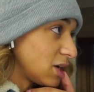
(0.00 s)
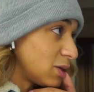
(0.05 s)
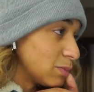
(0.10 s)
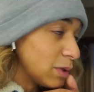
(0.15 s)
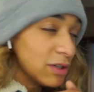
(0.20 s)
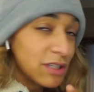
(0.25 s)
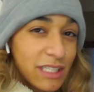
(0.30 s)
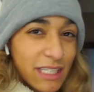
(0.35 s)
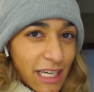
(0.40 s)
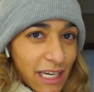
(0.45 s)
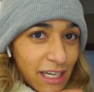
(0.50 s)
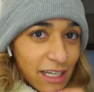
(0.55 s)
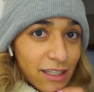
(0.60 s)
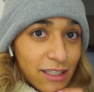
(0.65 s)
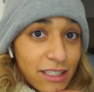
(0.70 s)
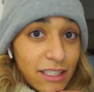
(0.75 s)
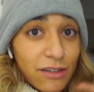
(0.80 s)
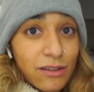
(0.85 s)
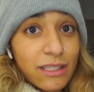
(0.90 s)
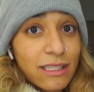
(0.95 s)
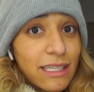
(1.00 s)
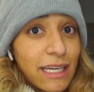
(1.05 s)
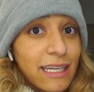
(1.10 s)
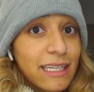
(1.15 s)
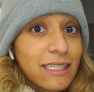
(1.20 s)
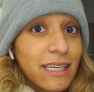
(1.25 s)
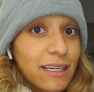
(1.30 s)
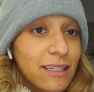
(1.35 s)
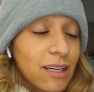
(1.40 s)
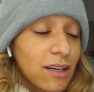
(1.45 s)
almost here, so it's like
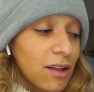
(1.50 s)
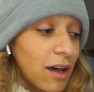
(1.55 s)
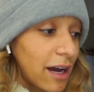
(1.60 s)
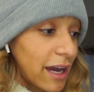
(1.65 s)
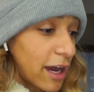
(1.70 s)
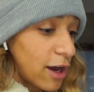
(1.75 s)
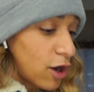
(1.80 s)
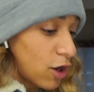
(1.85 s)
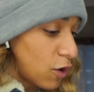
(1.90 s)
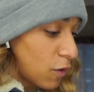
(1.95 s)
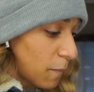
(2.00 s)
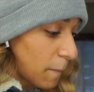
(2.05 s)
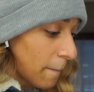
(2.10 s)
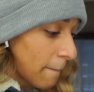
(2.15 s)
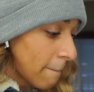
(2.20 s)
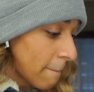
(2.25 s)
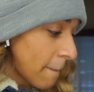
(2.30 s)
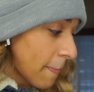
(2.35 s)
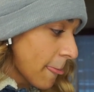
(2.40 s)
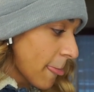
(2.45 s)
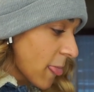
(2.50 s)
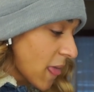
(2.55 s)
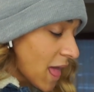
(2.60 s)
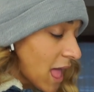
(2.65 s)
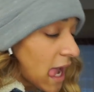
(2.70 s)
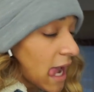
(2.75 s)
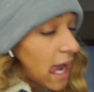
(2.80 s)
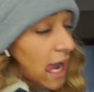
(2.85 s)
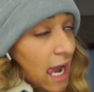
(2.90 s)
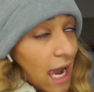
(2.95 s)
6 o'clock at home,
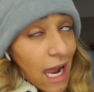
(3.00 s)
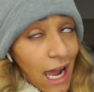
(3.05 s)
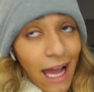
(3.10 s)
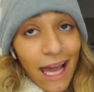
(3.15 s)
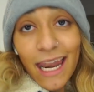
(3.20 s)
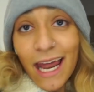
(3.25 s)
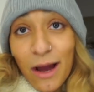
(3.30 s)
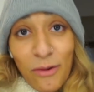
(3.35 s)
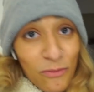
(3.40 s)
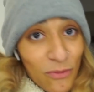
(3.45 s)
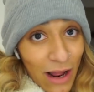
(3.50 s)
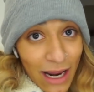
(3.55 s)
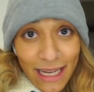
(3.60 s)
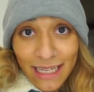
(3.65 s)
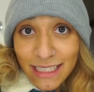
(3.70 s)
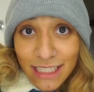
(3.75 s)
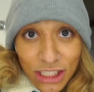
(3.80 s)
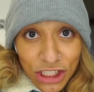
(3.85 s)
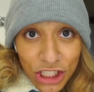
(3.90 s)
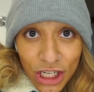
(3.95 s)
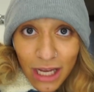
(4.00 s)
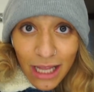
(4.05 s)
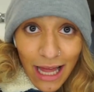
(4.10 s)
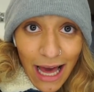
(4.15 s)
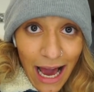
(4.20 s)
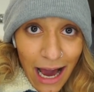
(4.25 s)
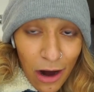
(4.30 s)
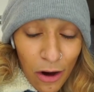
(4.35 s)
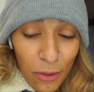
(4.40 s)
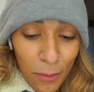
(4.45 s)
and I'm ready to chill
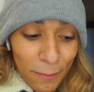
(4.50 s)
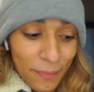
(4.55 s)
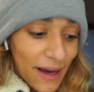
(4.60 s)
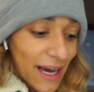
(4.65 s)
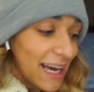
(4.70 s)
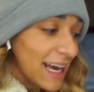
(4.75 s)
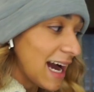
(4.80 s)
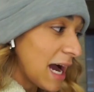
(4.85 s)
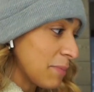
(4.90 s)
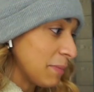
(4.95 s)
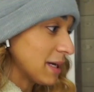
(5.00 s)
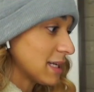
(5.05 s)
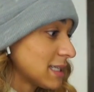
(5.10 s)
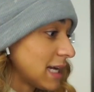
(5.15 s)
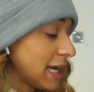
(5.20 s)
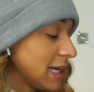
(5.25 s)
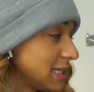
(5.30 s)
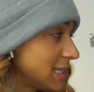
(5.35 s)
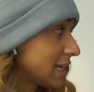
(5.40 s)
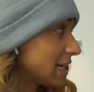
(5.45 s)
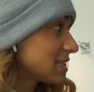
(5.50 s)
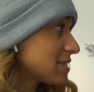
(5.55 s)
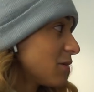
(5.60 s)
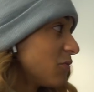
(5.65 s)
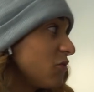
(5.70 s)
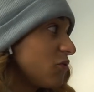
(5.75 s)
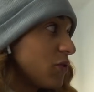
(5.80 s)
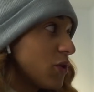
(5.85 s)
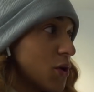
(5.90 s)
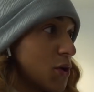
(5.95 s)
out, but I'm excited to get some
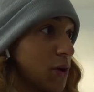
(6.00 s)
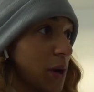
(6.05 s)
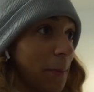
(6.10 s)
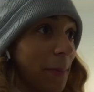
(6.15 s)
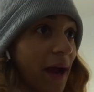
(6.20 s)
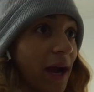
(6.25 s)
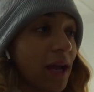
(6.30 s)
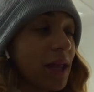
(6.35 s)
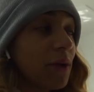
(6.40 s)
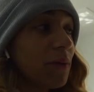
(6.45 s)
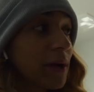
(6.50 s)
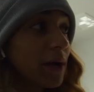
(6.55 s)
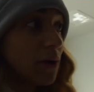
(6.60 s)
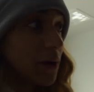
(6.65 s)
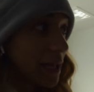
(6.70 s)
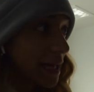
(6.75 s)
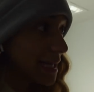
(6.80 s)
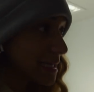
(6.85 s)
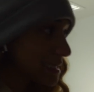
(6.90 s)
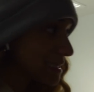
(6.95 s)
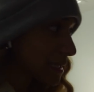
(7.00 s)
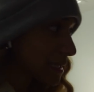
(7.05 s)
food. Apparently we're going to get